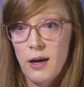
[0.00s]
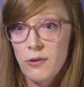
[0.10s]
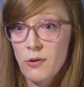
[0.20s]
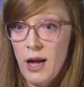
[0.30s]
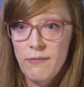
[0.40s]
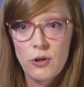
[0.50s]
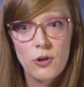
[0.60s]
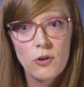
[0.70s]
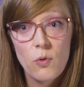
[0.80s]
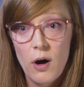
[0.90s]
and they're having
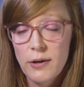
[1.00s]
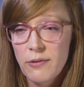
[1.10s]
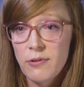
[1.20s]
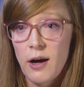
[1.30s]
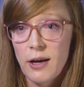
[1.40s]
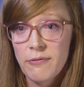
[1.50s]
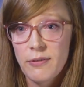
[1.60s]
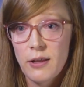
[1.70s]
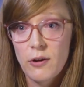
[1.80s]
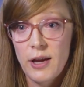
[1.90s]
good quality of life
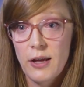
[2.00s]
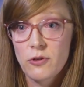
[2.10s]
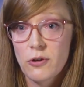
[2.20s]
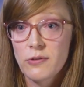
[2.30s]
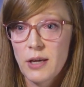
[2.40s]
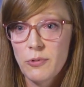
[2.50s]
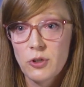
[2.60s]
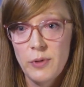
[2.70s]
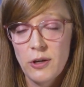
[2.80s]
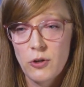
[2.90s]
and their cancer is able to be